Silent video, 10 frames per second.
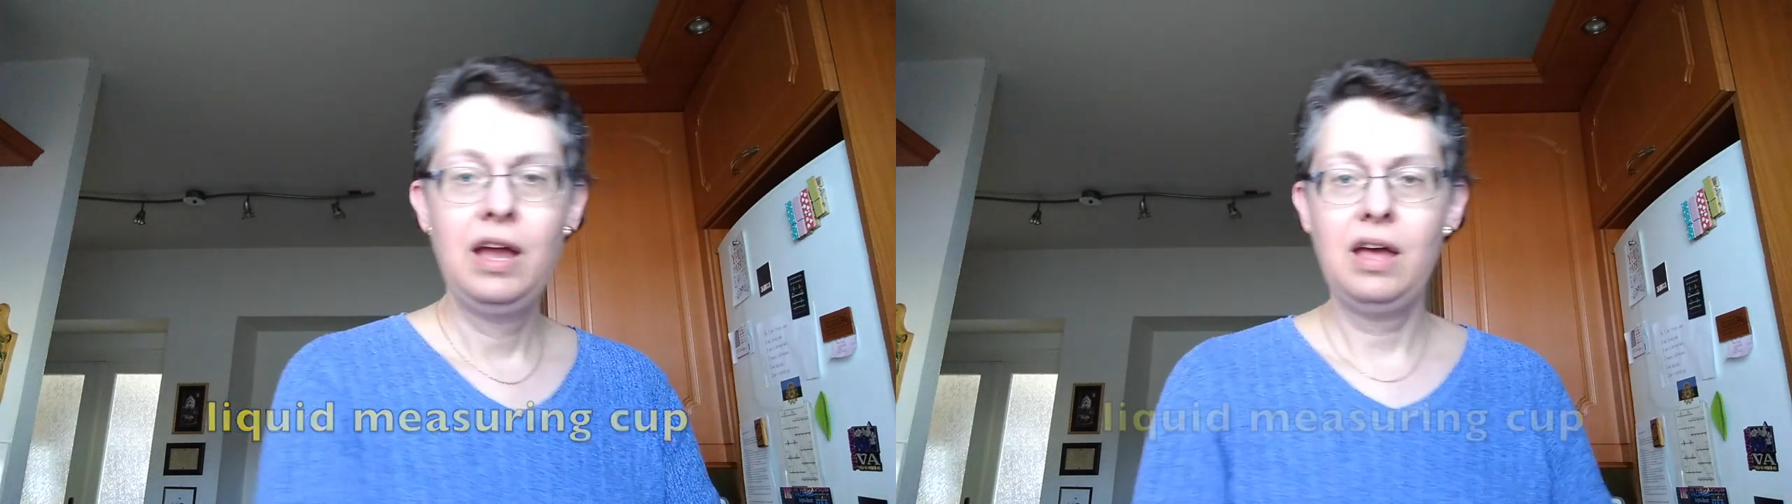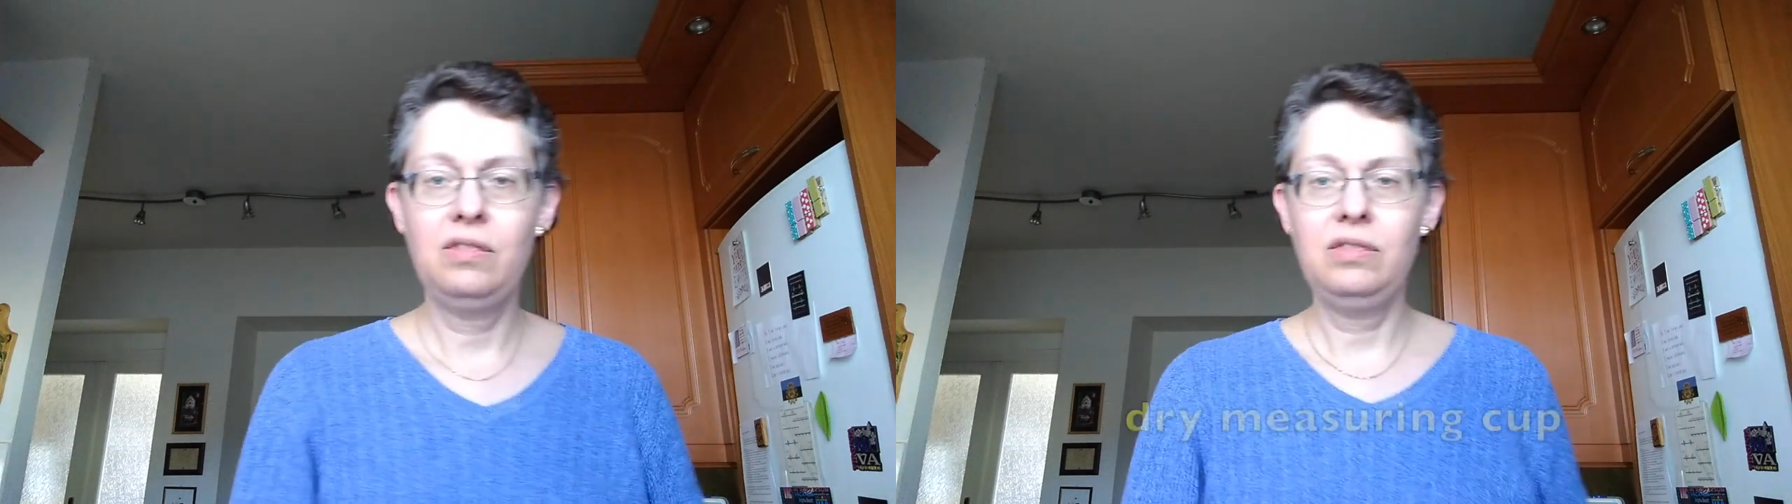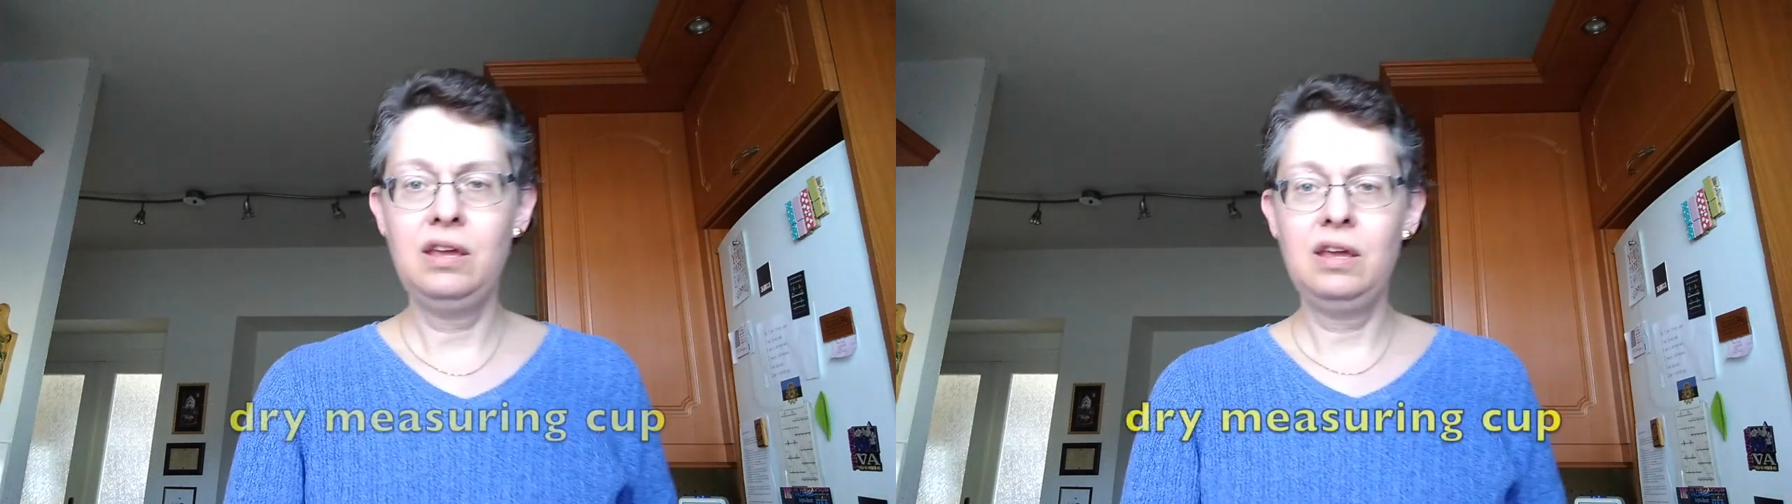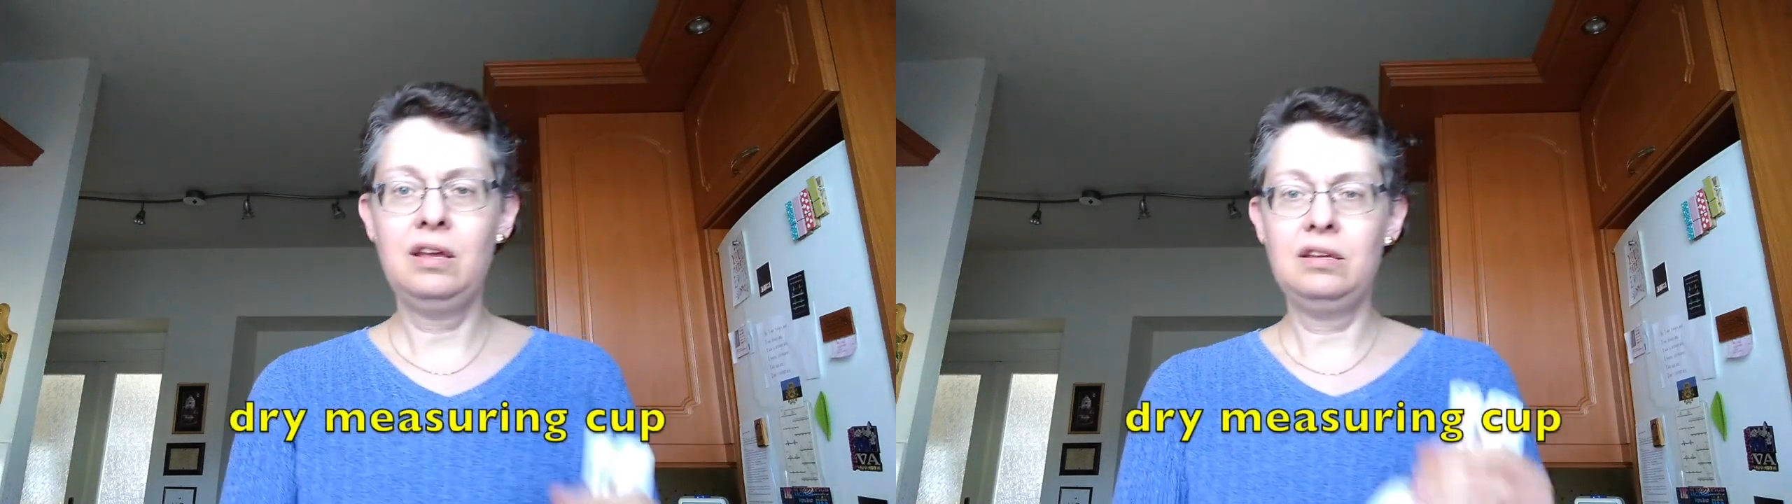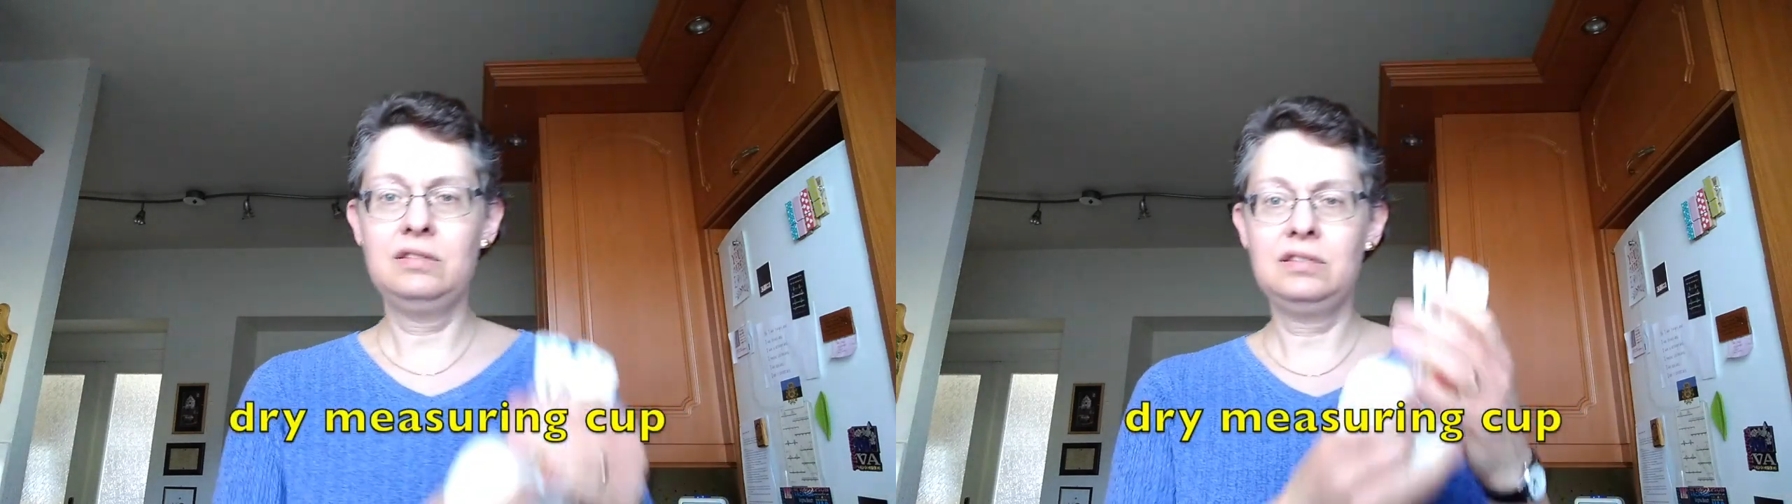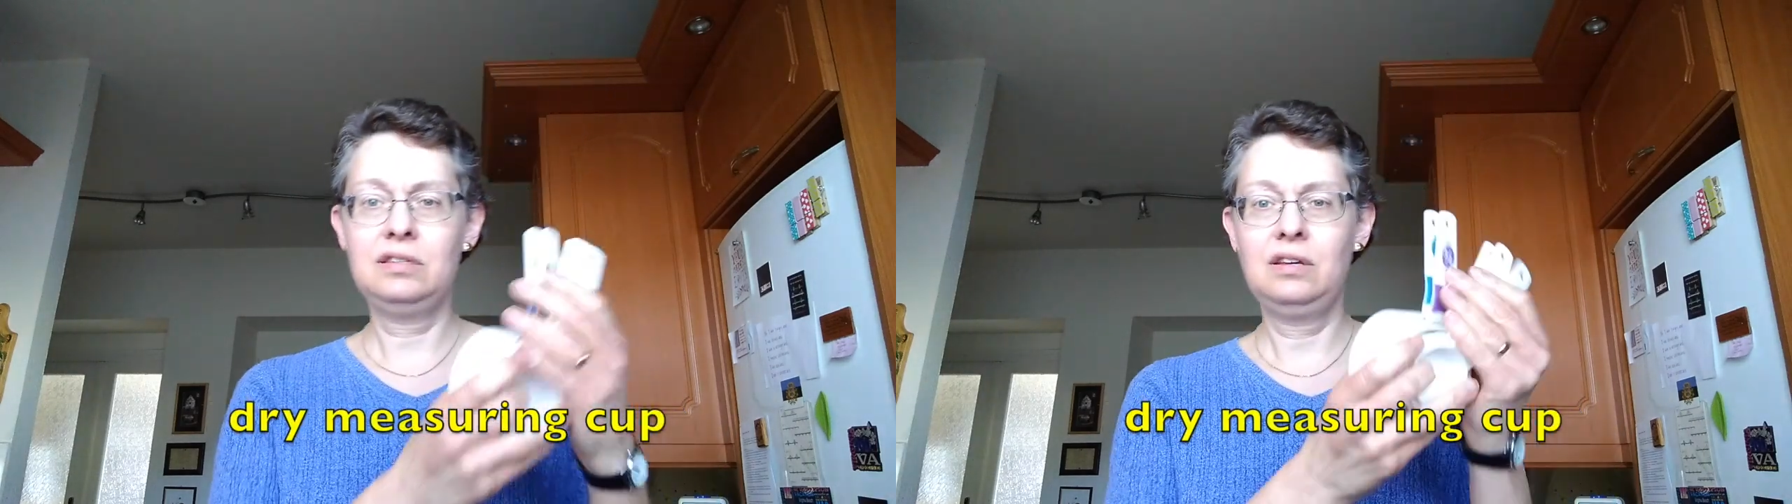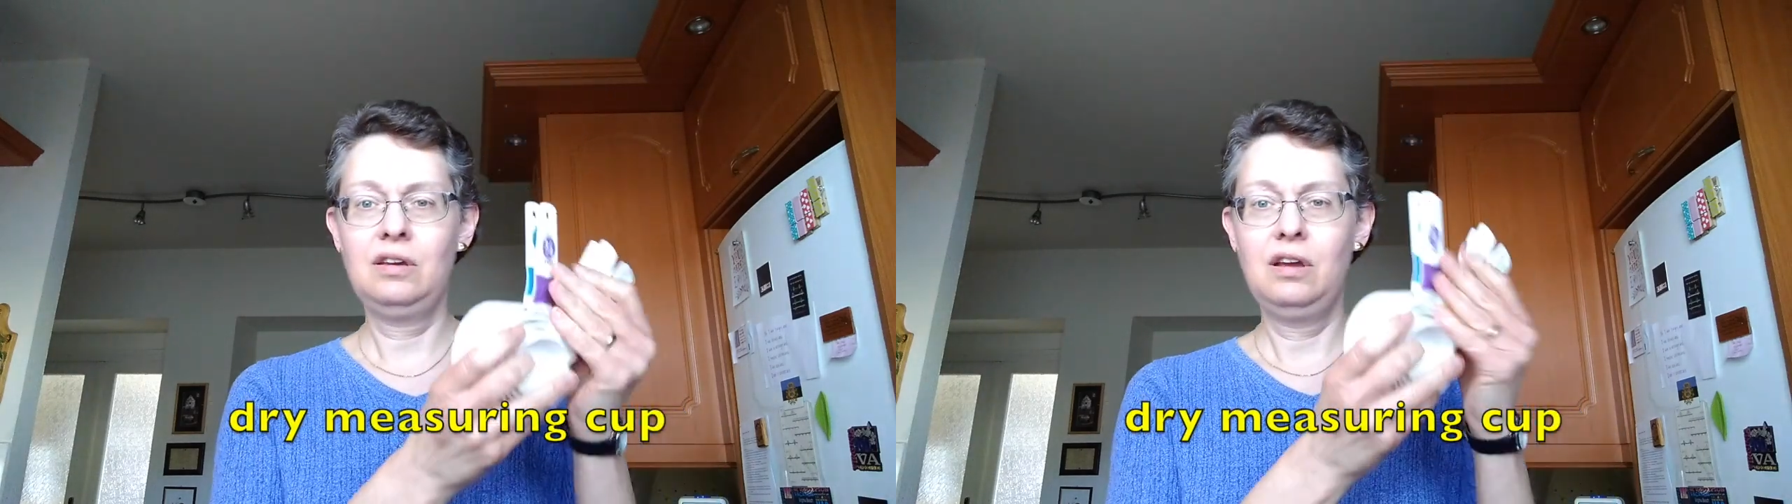and these